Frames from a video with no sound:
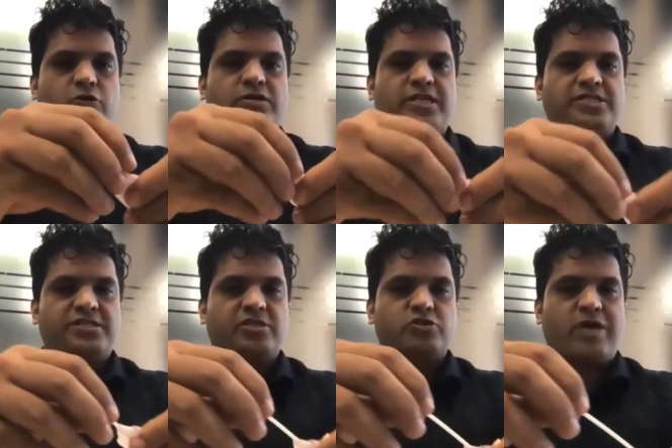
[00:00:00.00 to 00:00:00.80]
Don't
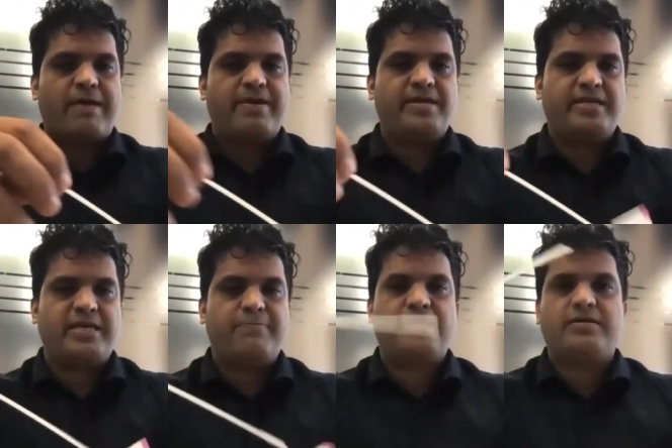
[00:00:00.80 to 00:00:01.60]
touch the swab end.
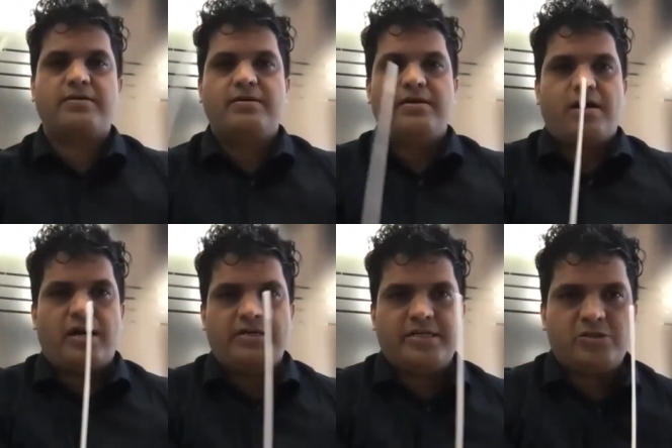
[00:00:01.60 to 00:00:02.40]
Keep it
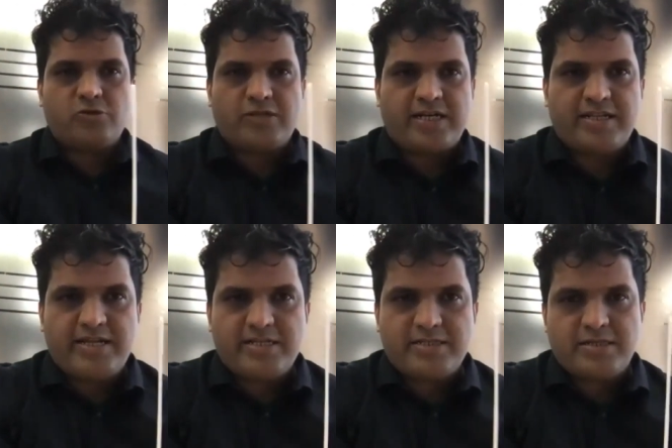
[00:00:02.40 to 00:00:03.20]
untouched so that there
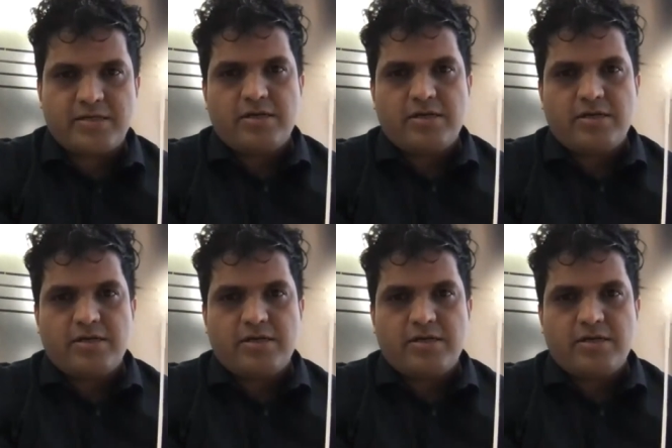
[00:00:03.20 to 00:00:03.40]
is,